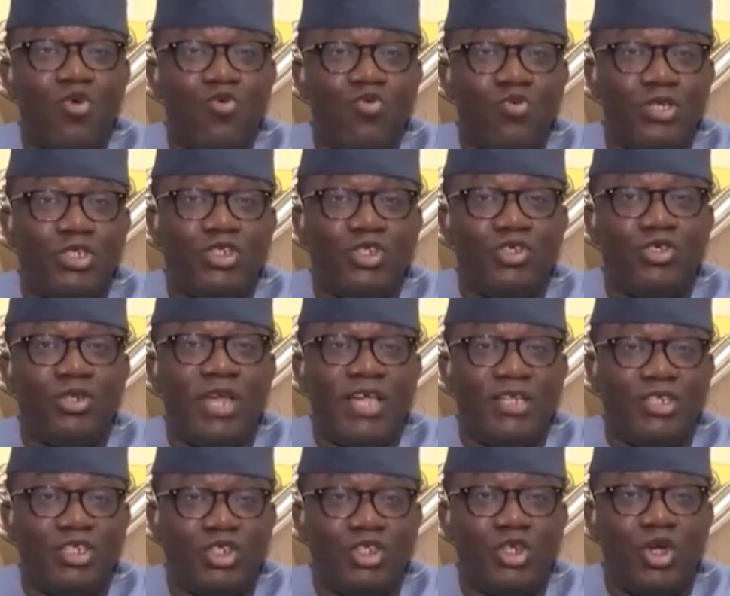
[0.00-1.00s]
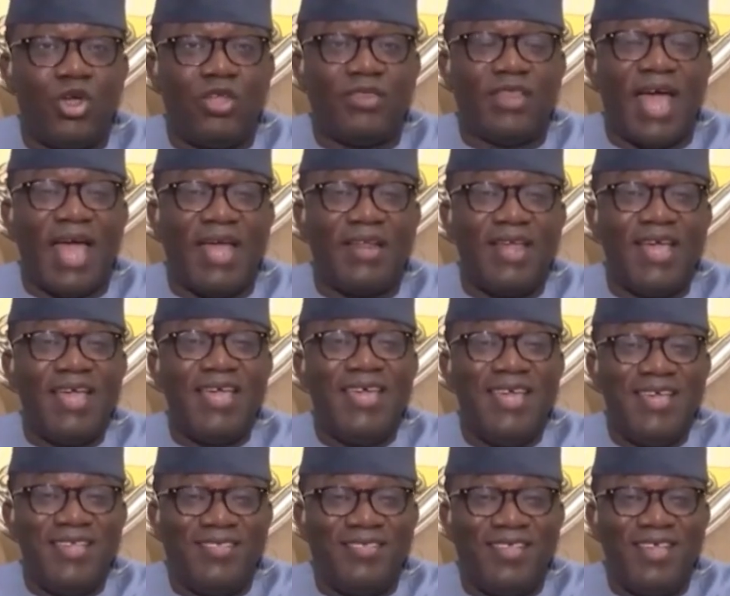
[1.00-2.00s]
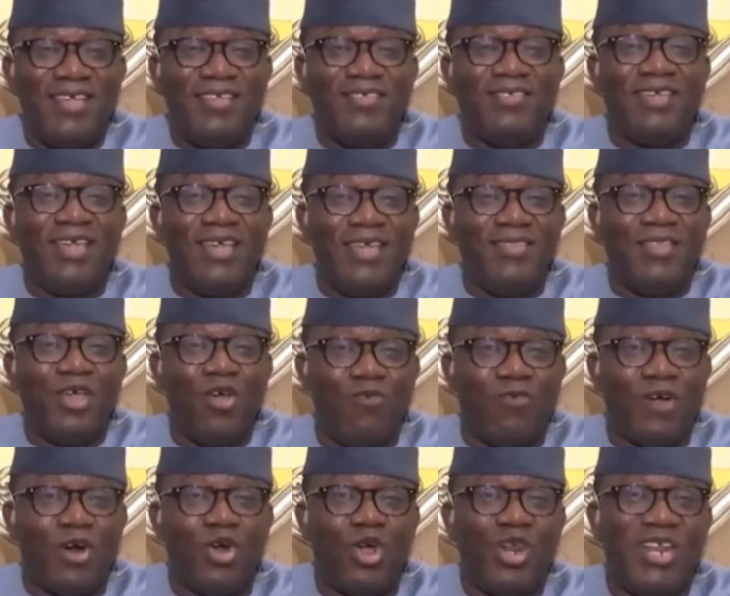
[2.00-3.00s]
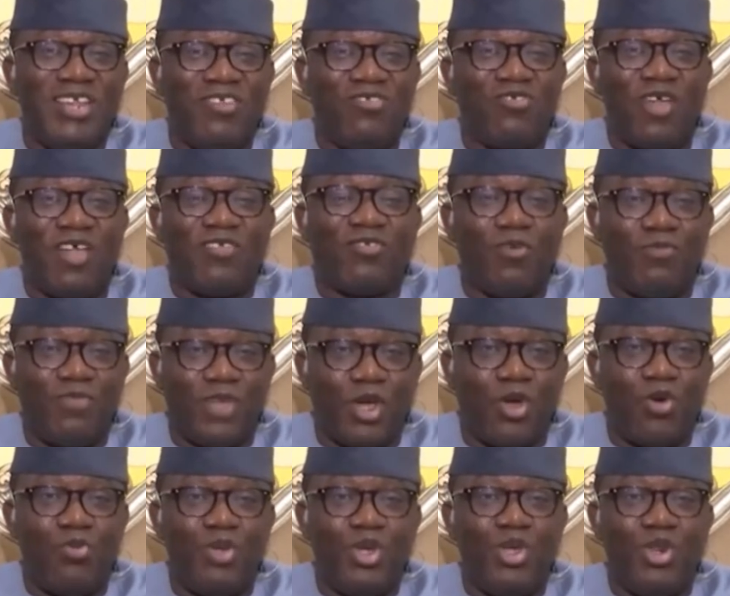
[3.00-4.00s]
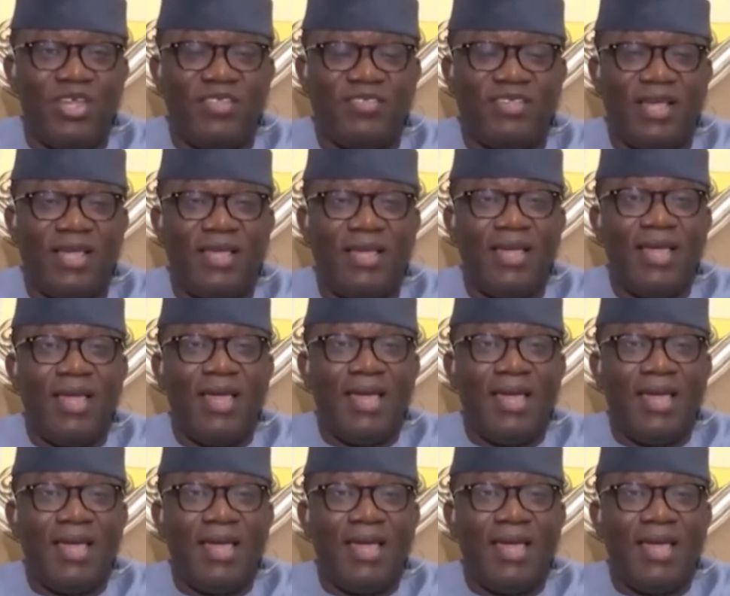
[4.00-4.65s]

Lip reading: we should ensure that it is in the overall interest of the community.